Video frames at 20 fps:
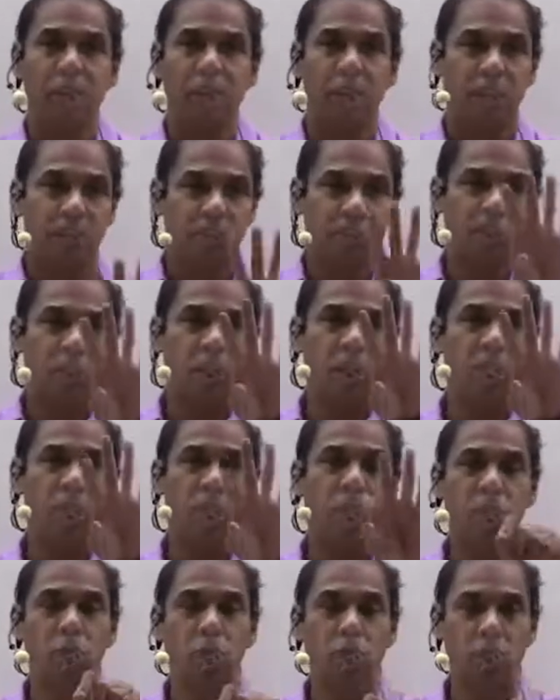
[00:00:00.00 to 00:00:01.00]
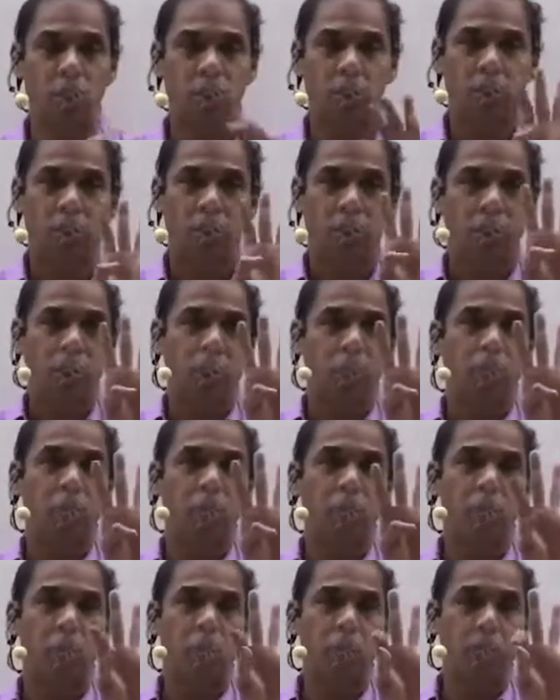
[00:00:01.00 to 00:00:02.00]
Next, table 4.
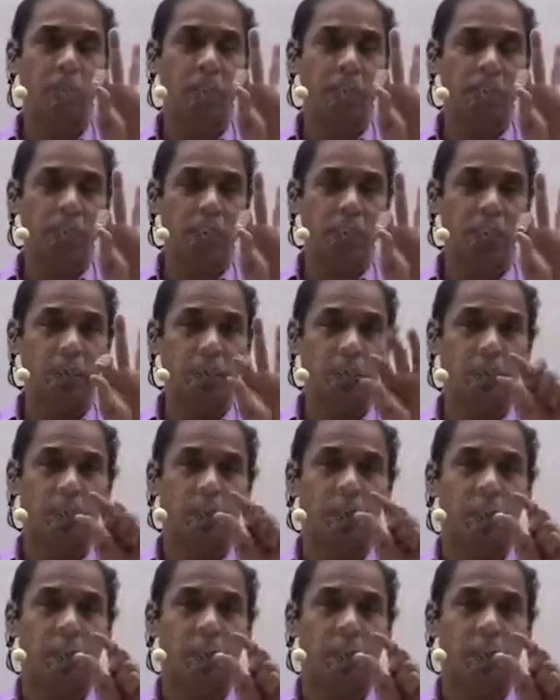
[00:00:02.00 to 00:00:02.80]
Before by the time.